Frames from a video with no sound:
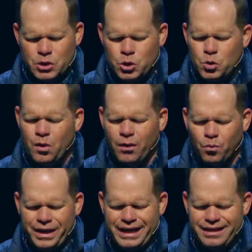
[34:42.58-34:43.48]
Who are
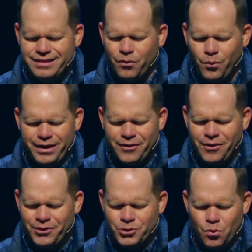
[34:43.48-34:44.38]
we that we are
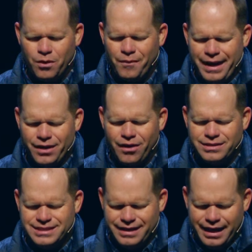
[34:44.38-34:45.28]
on your radar
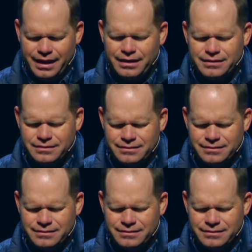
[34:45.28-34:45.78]
today?